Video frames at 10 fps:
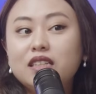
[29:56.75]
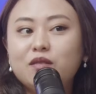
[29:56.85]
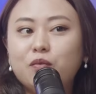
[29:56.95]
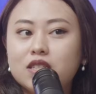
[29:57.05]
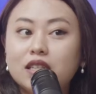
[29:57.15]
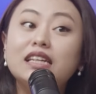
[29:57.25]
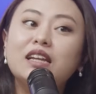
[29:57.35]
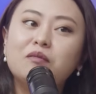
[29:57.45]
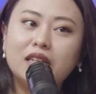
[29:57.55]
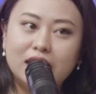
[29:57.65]
depression,
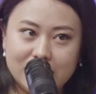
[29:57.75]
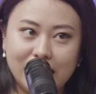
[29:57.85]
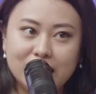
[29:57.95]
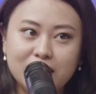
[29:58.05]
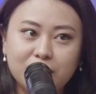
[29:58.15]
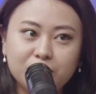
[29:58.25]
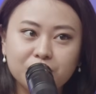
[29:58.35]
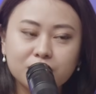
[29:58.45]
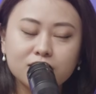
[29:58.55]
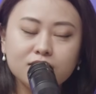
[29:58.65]
kile iman
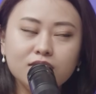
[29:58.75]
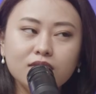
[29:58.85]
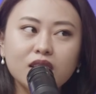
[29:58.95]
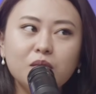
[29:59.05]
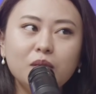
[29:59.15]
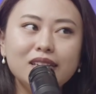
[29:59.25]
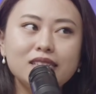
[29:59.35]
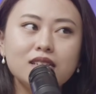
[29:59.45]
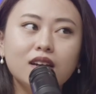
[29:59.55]
anxiety. But